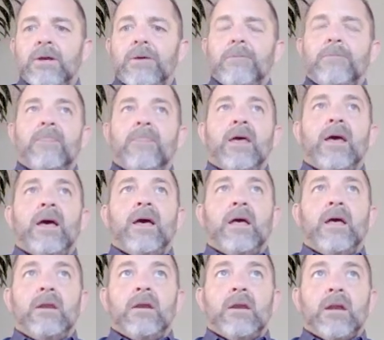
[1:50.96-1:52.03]

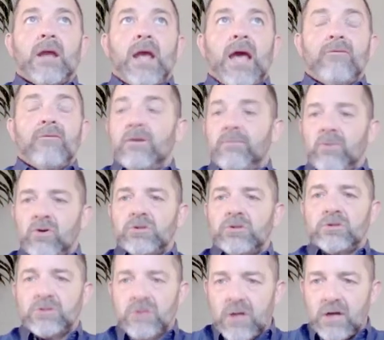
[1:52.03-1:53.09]
that have an
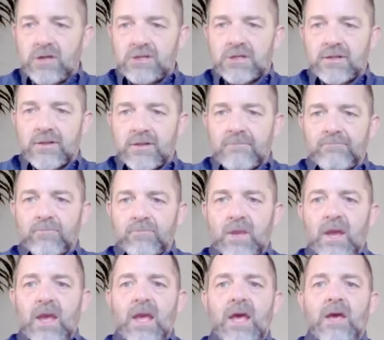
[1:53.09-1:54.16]
emotional charge to them
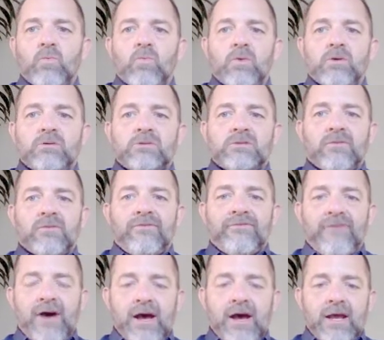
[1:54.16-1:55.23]
and will
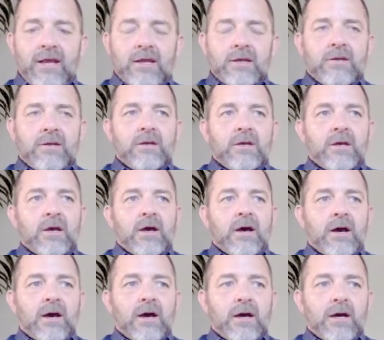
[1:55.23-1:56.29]
define
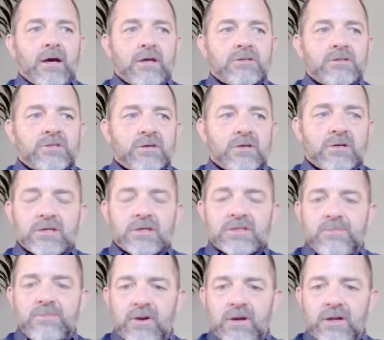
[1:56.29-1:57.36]
a certain
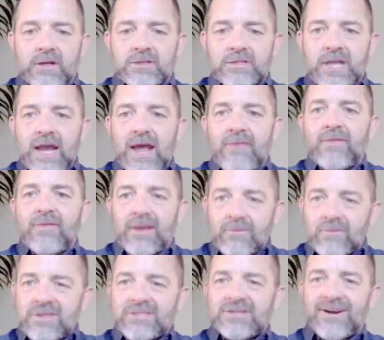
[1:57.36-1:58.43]
experience, and then
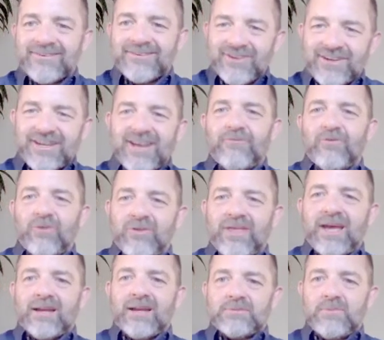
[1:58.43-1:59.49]
we start looking for
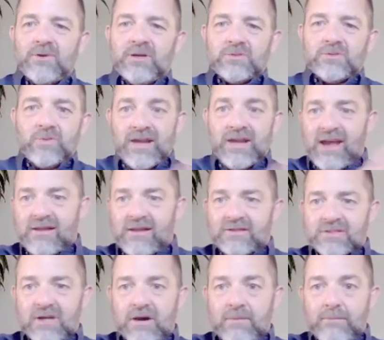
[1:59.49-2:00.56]
that experience. We
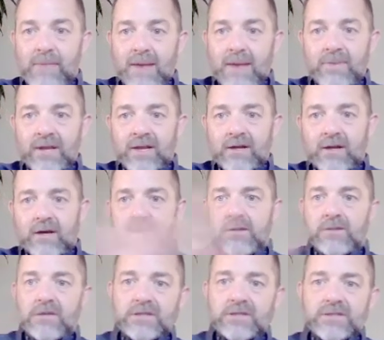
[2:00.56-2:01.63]
start mapping it onto
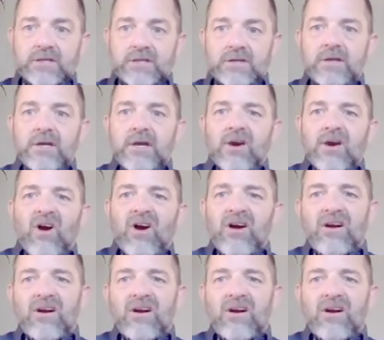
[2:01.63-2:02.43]
things that aren't